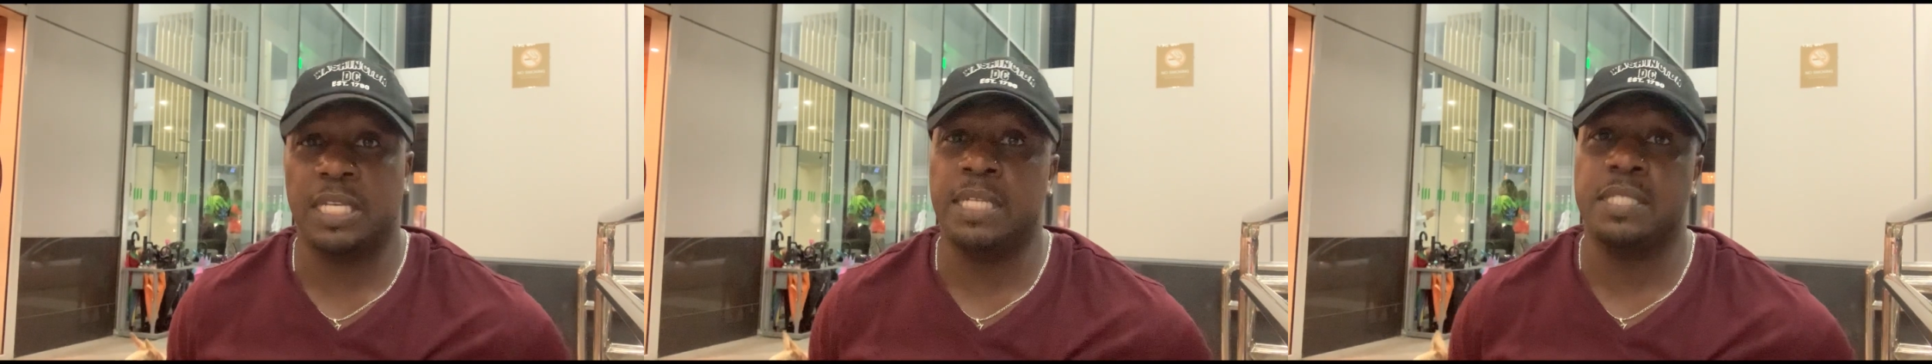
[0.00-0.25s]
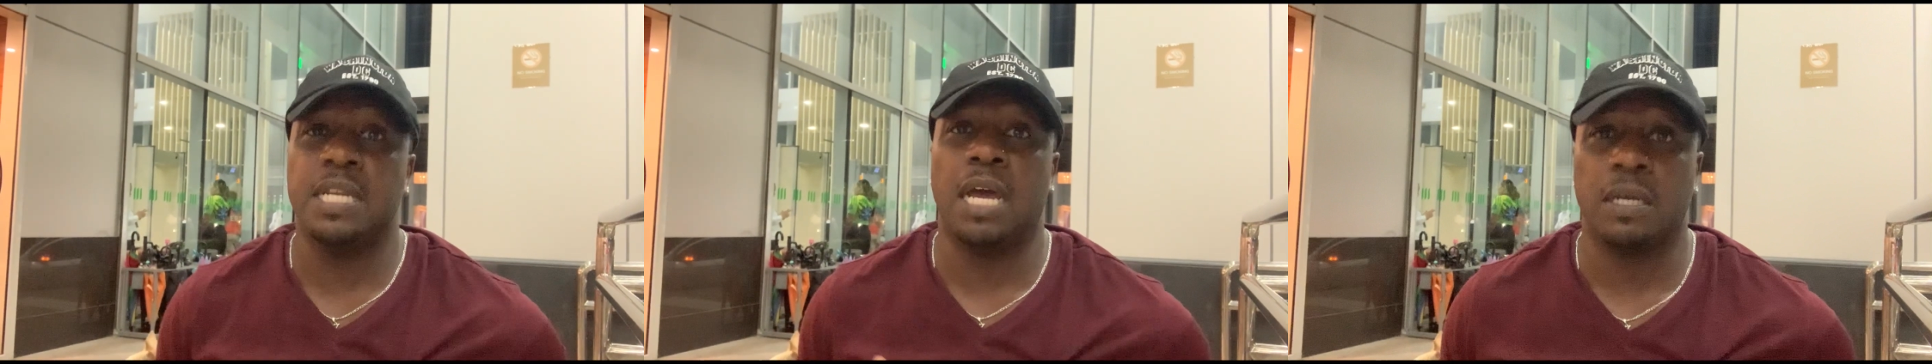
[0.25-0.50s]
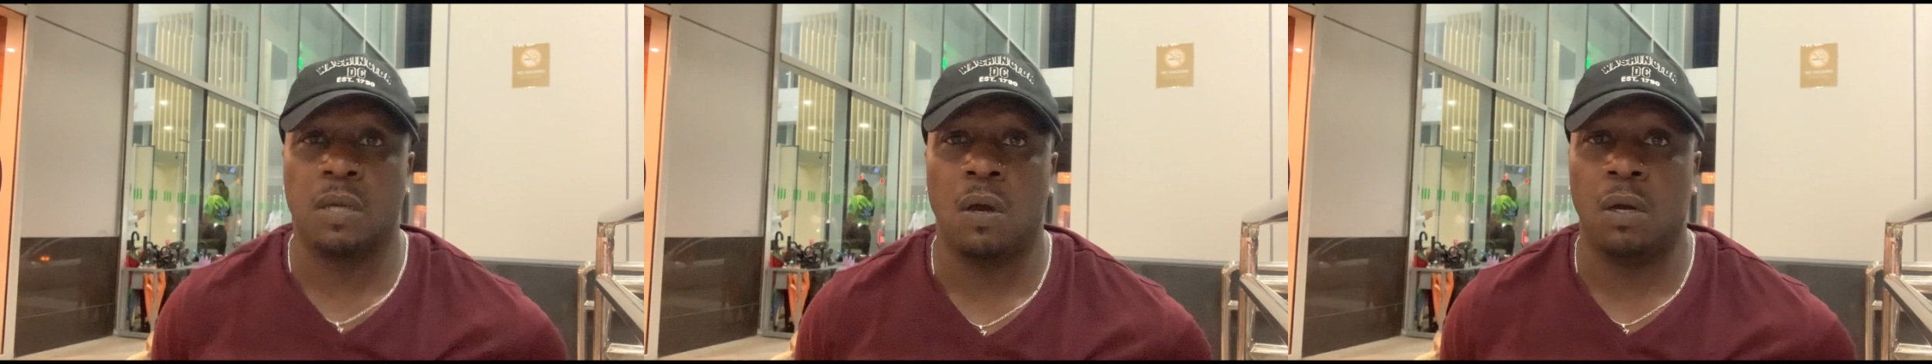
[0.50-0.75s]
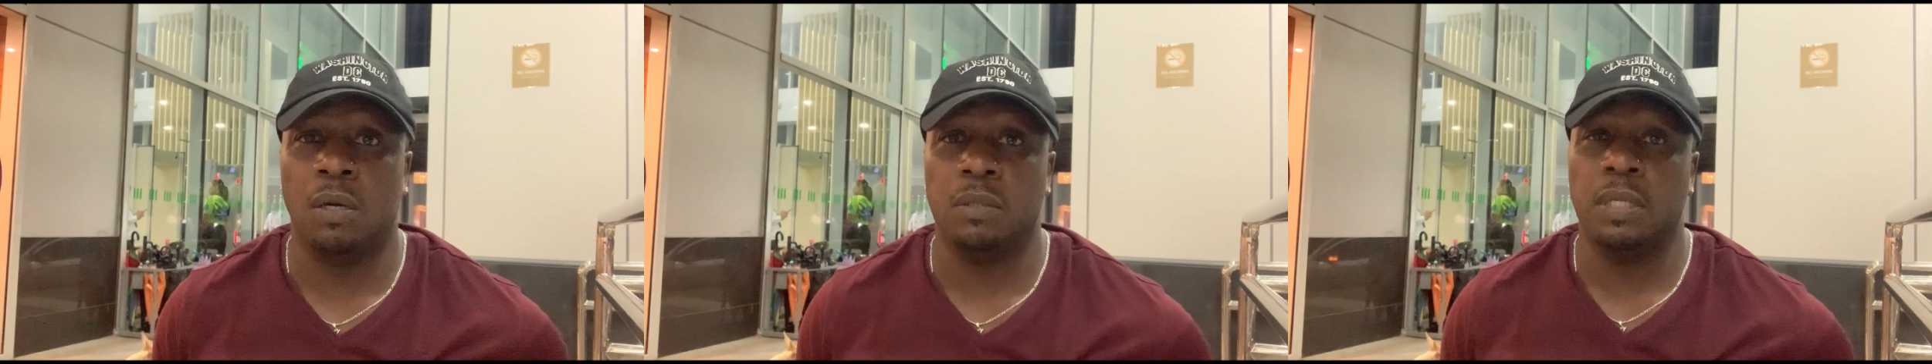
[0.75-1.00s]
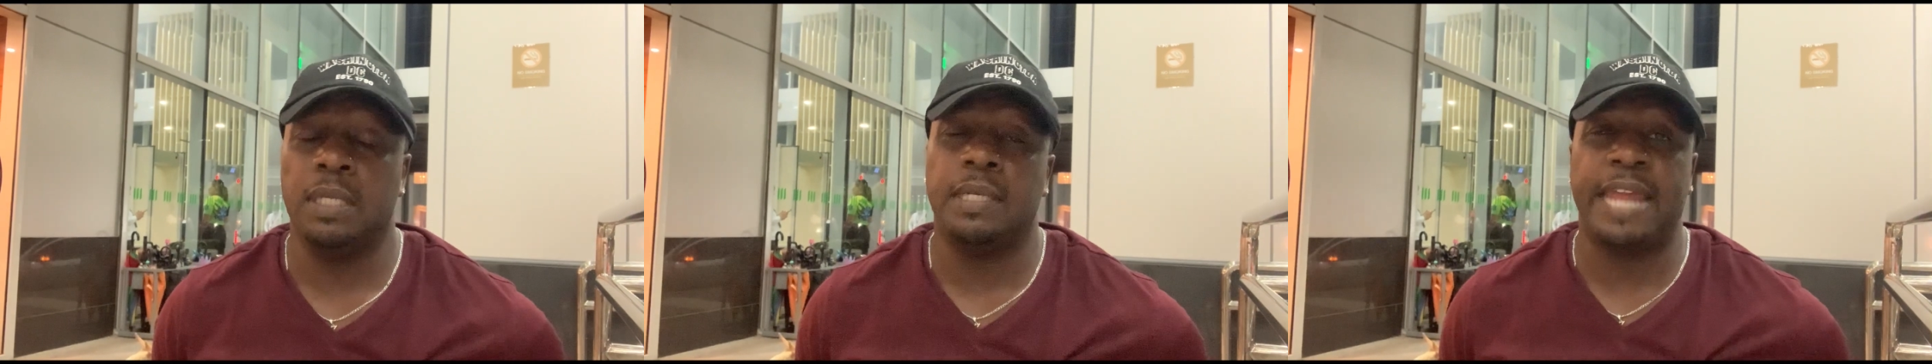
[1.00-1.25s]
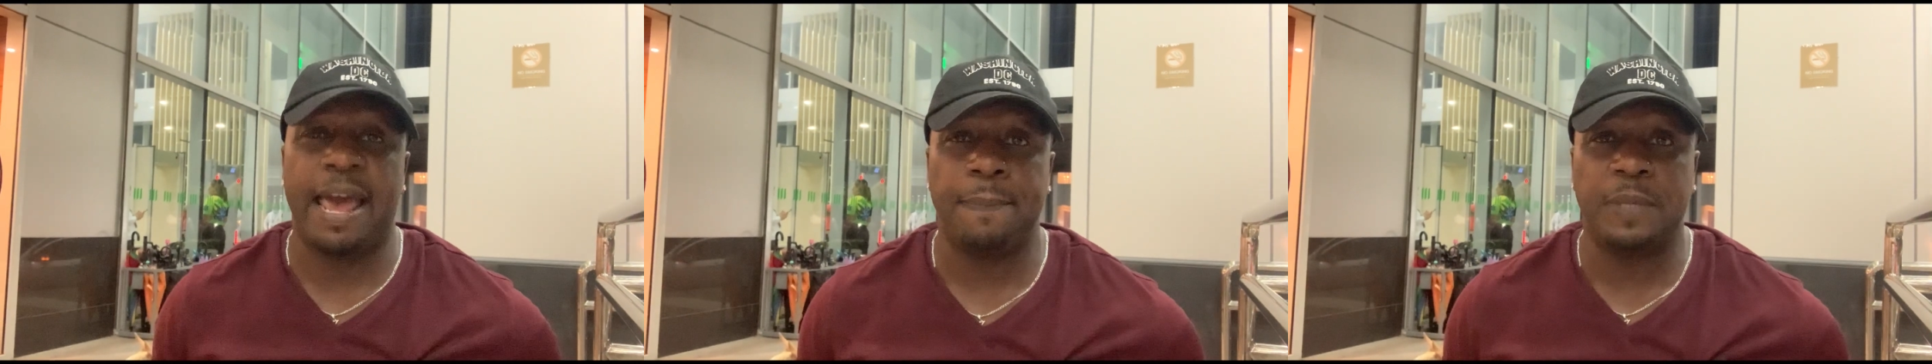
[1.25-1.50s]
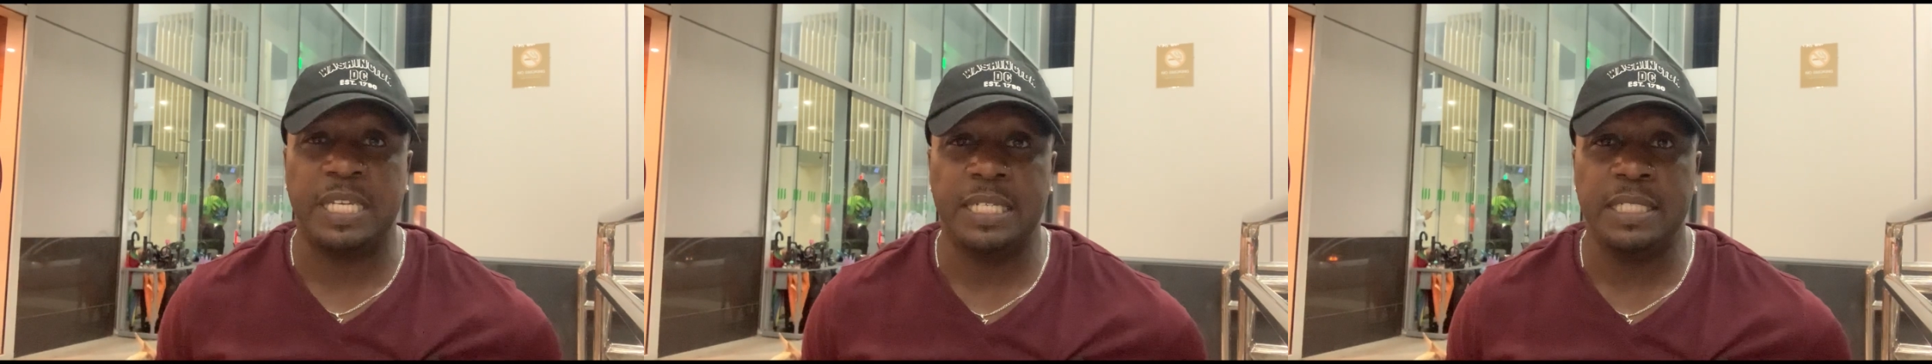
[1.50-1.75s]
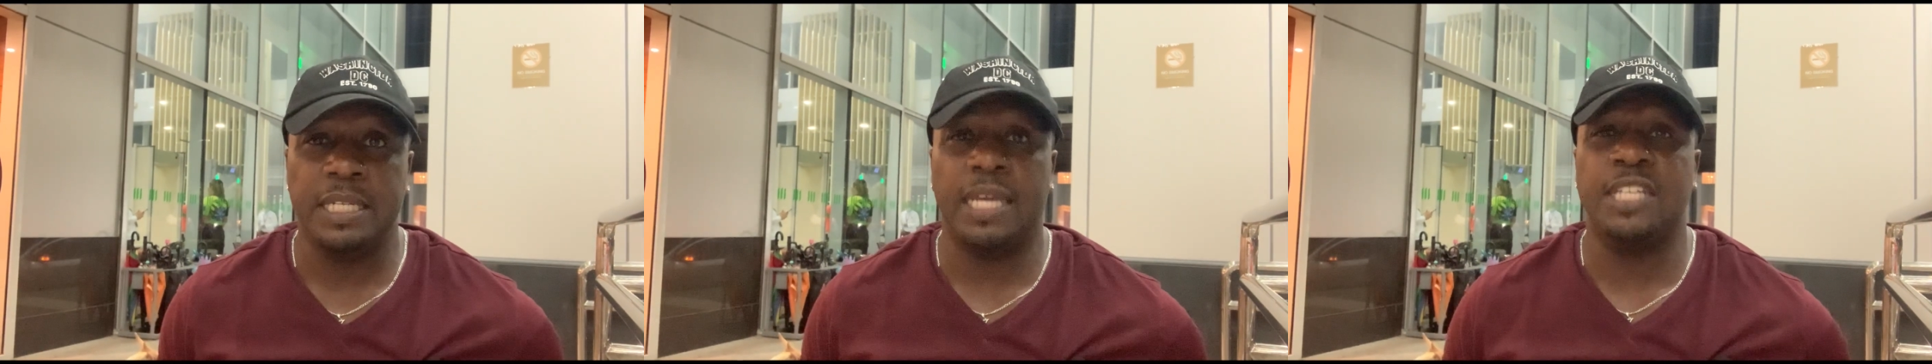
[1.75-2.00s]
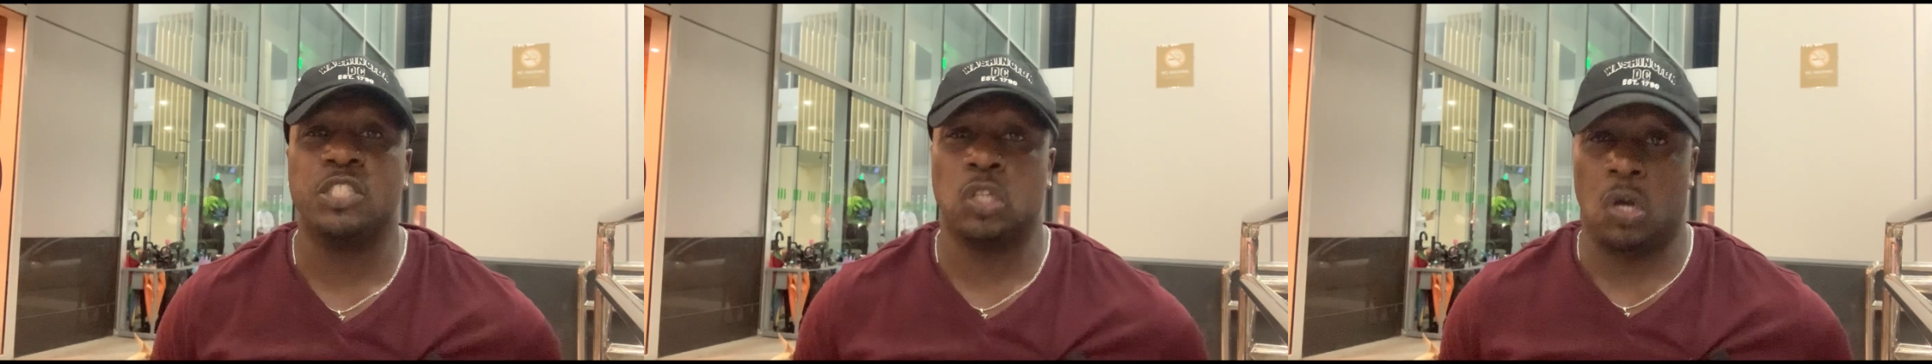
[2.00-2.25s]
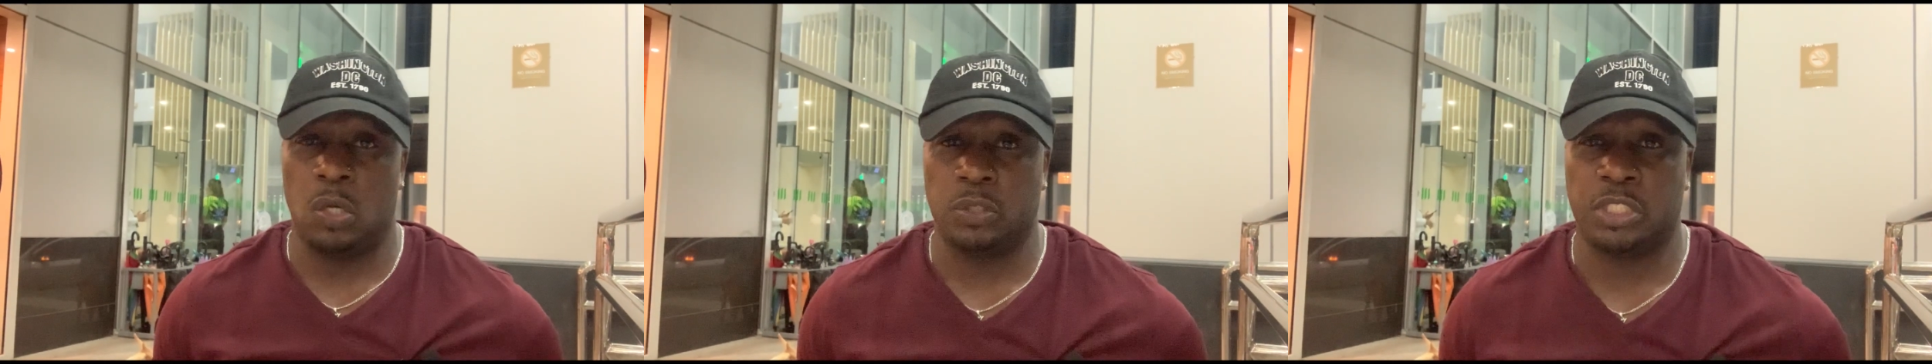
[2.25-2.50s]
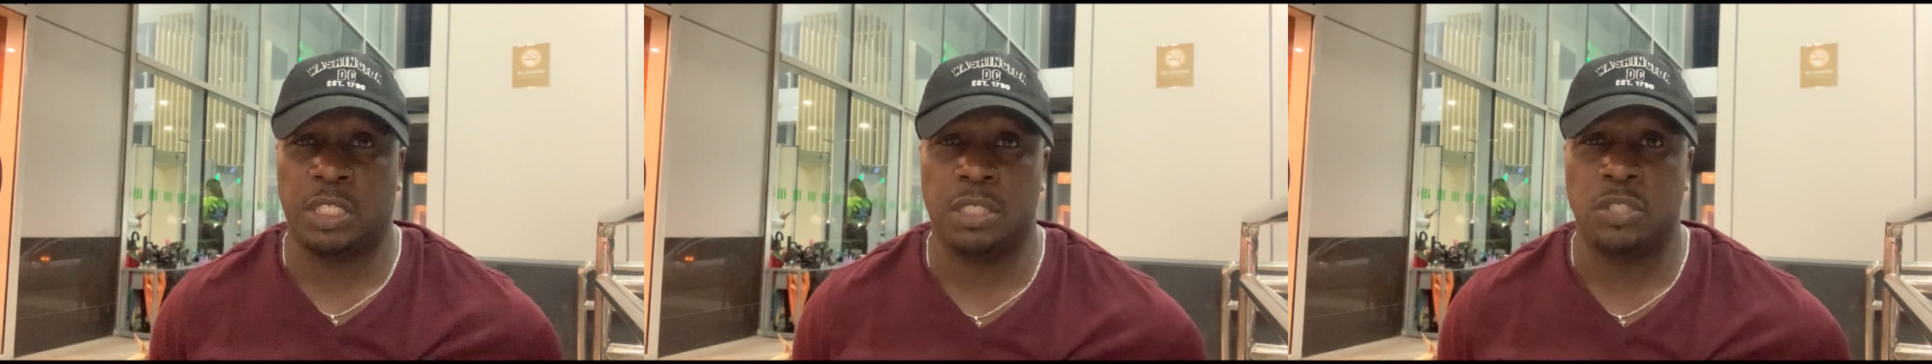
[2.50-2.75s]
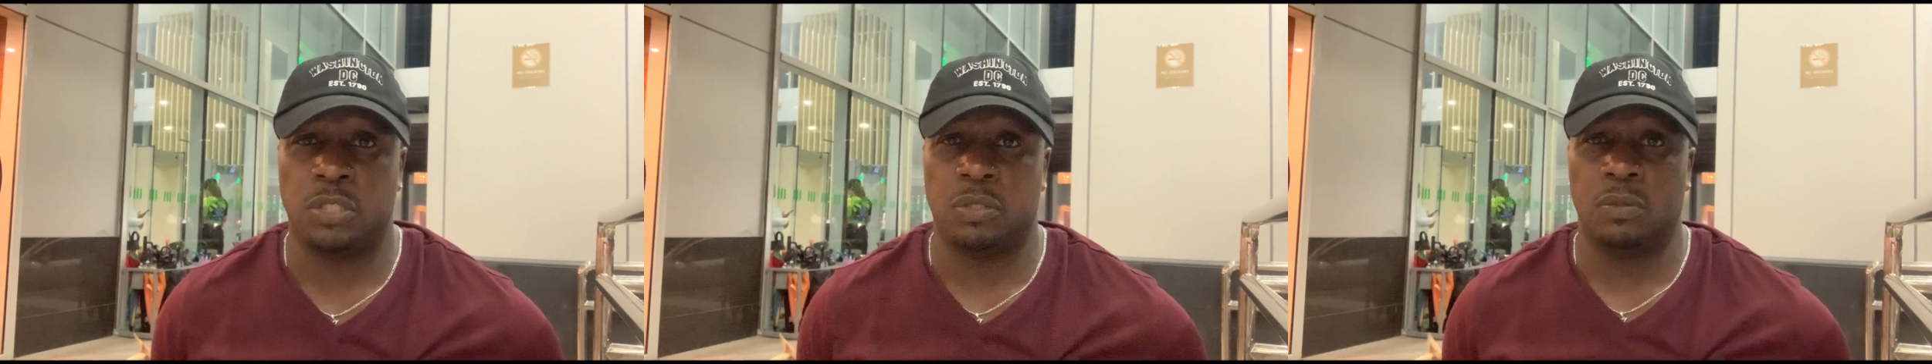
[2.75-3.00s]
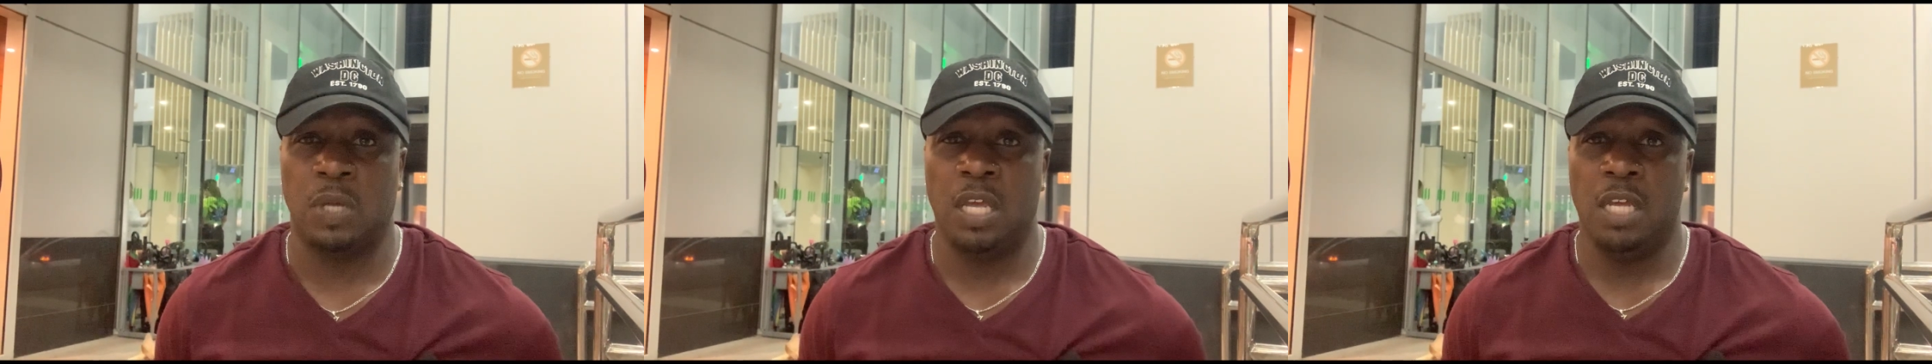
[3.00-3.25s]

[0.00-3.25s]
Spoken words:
it's not called napkin, it's called tissue.